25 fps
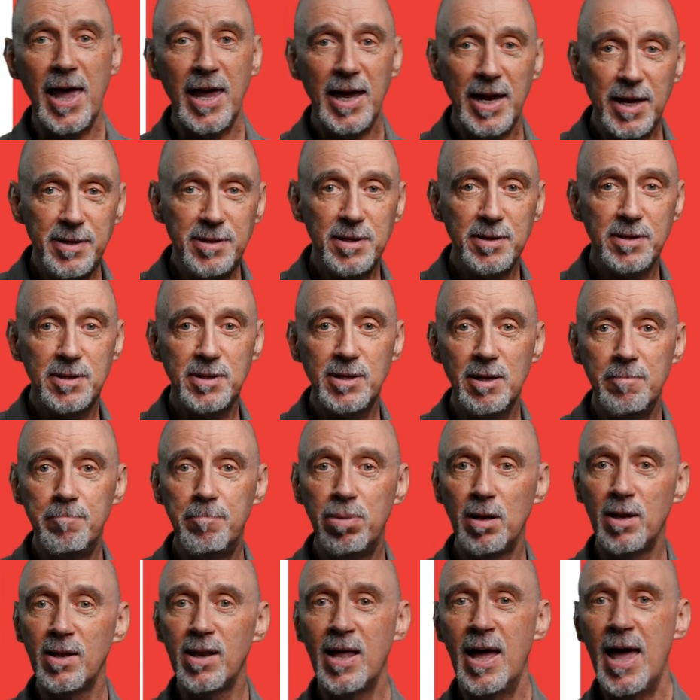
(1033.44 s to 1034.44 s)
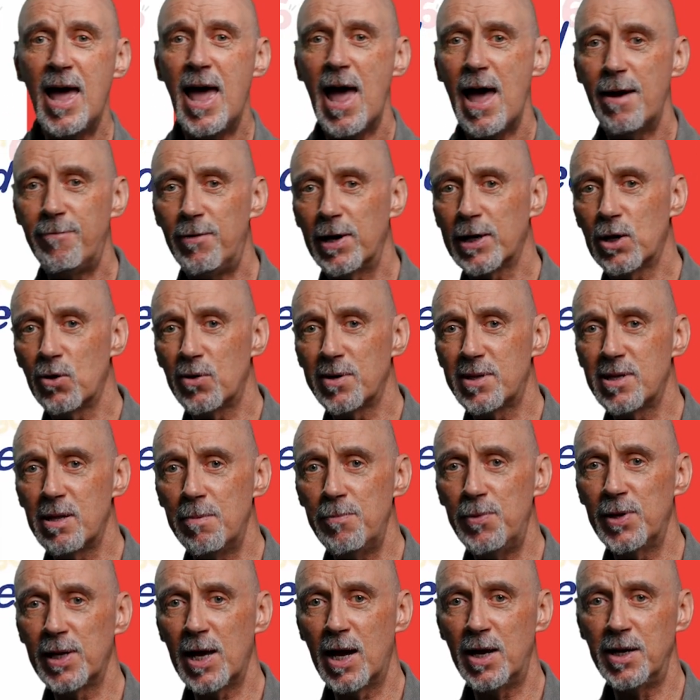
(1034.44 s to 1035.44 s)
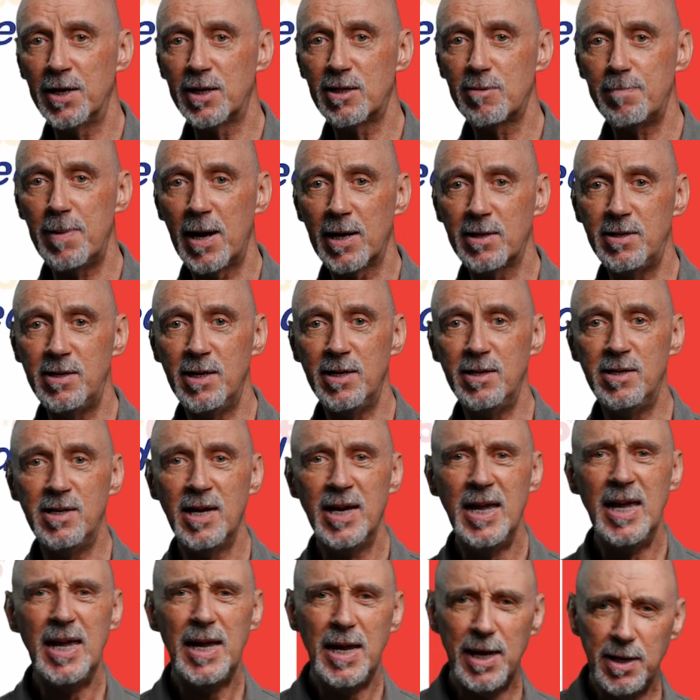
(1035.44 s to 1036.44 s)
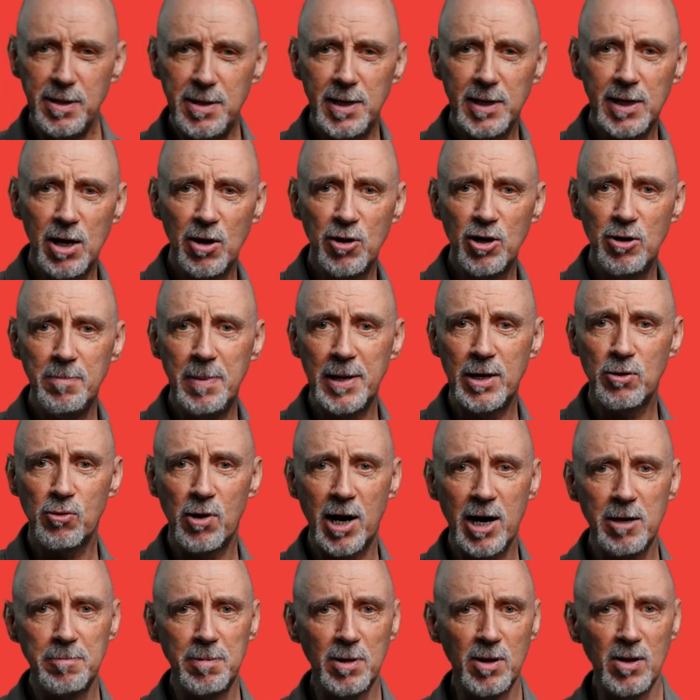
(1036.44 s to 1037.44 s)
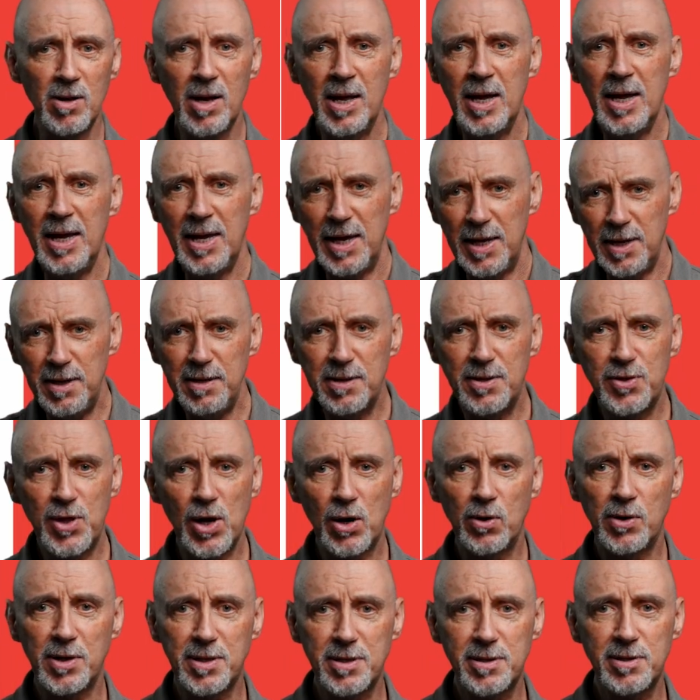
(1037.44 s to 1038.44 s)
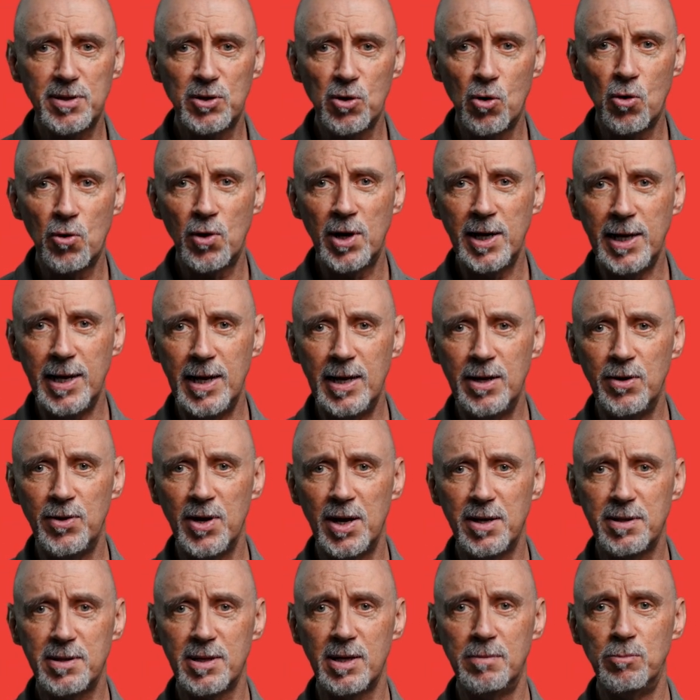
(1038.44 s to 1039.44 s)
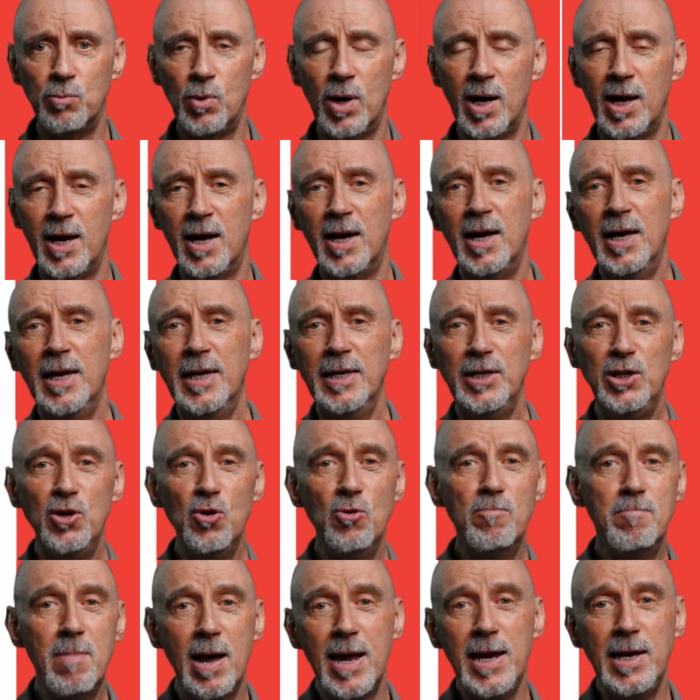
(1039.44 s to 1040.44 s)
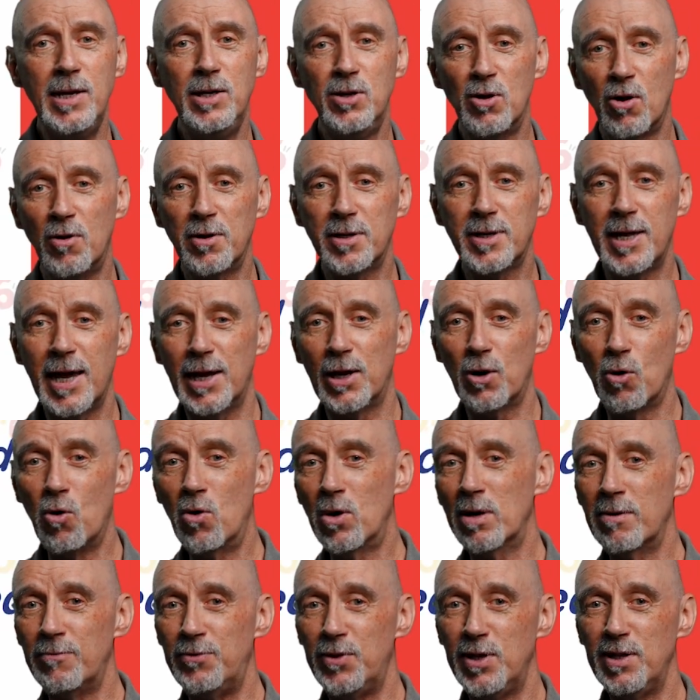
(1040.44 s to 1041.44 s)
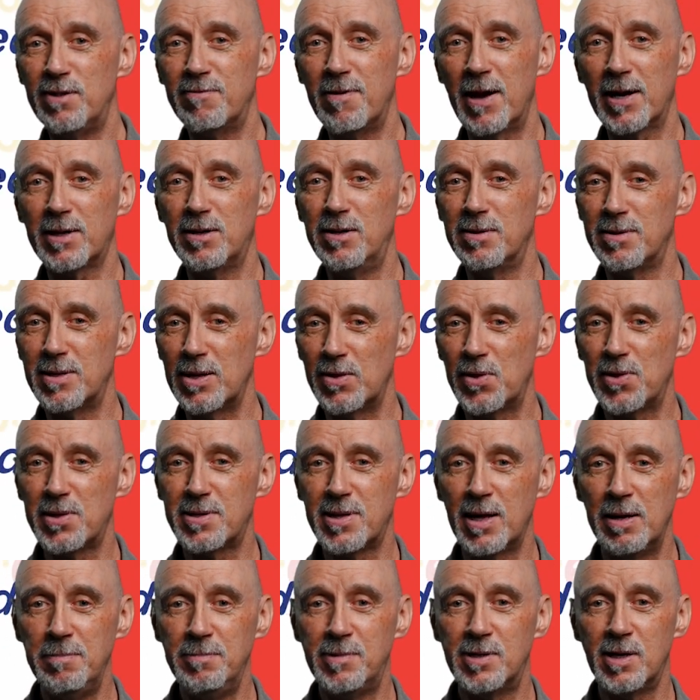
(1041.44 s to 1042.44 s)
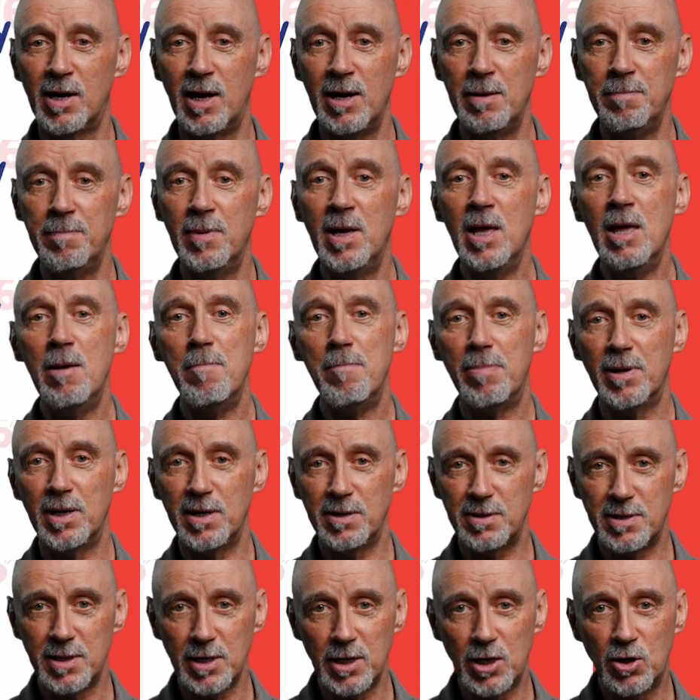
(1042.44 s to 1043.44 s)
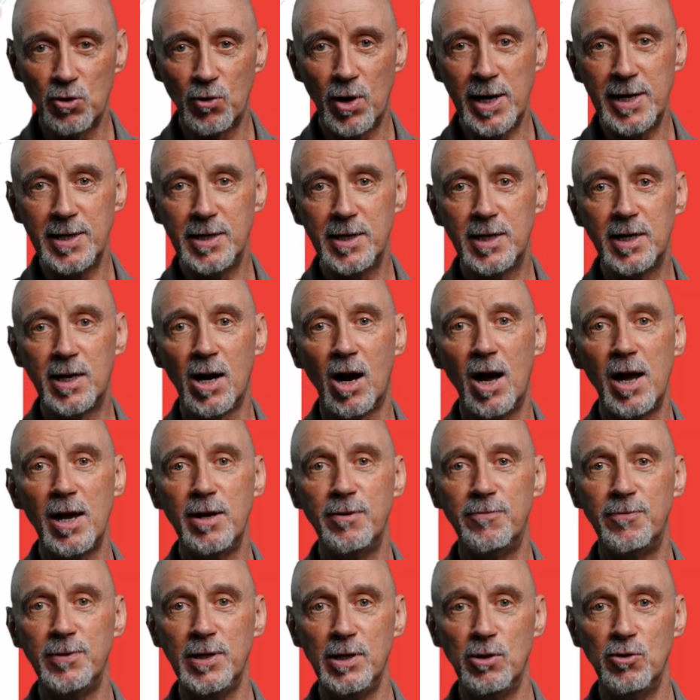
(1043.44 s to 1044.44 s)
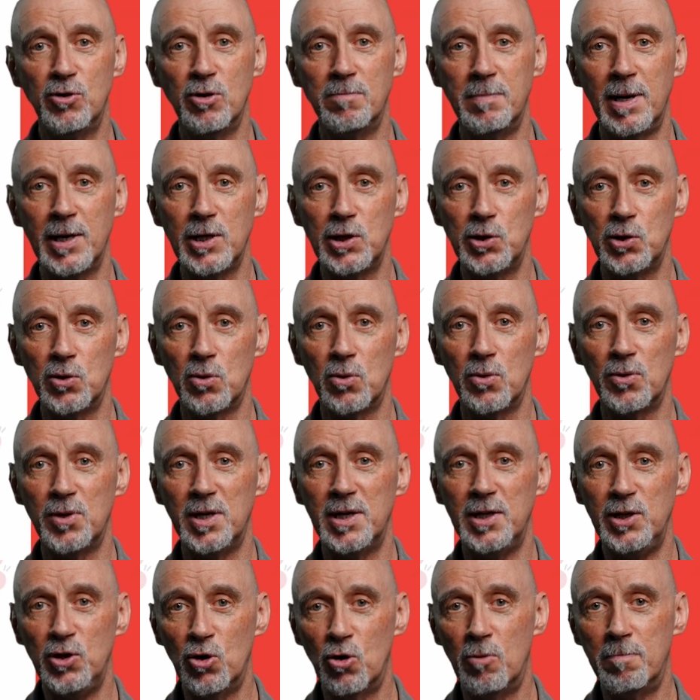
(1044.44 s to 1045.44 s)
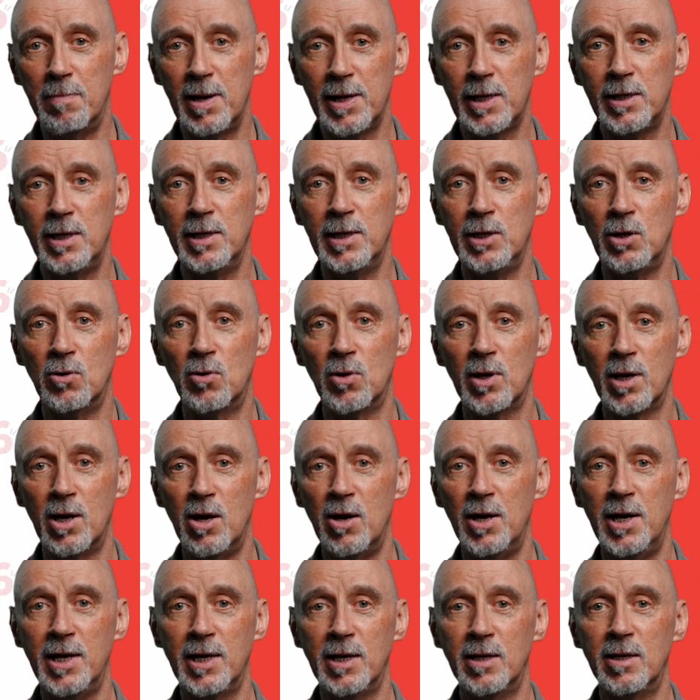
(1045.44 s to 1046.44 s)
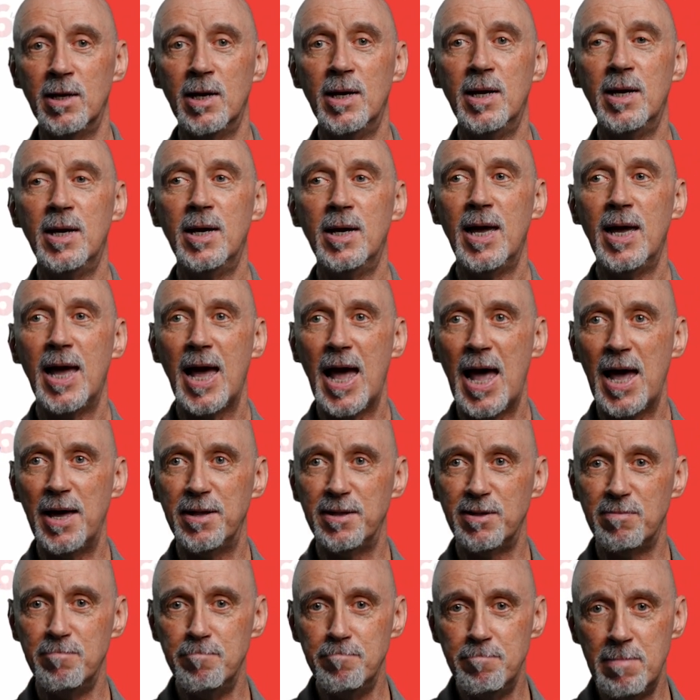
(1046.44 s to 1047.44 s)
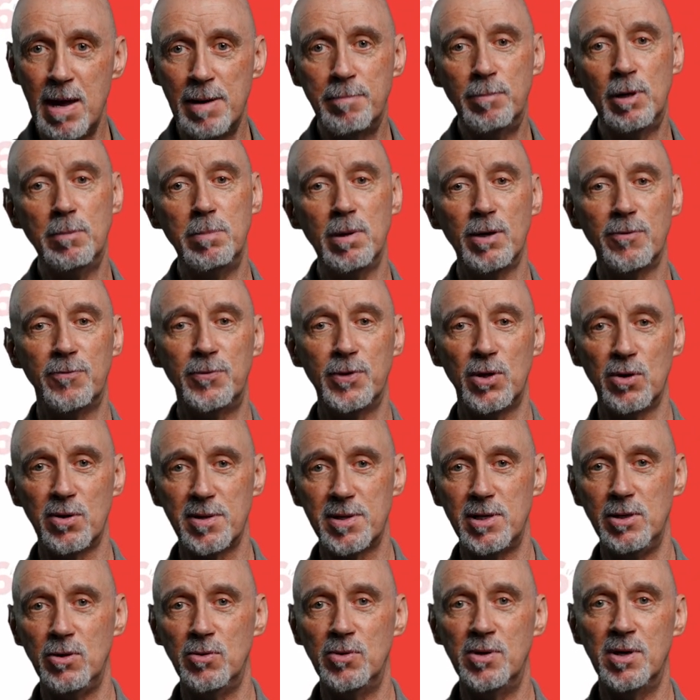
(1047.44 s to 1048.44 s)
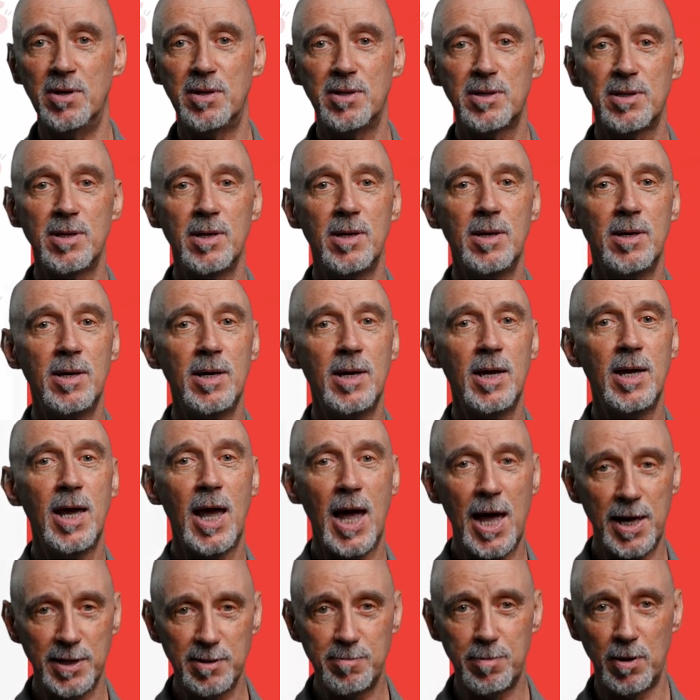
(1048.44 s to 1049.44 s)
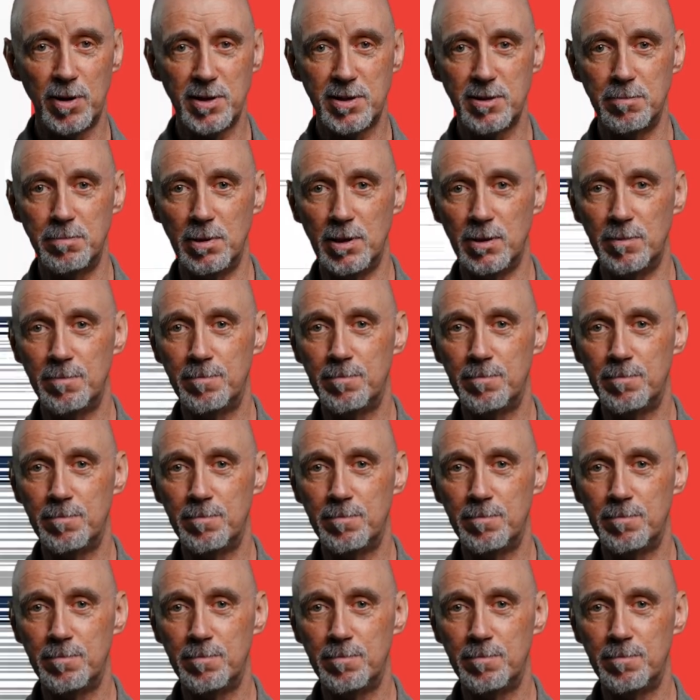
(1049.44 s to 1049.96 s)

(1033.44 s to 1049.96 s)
Is it simple? Have I got something unexpected? Is it going to be credible? Is there a story in there somewhere? You may not get all of these factors at the same time, but it's a great guide for you to make sure that you're making your learning as memorable for your students as possible.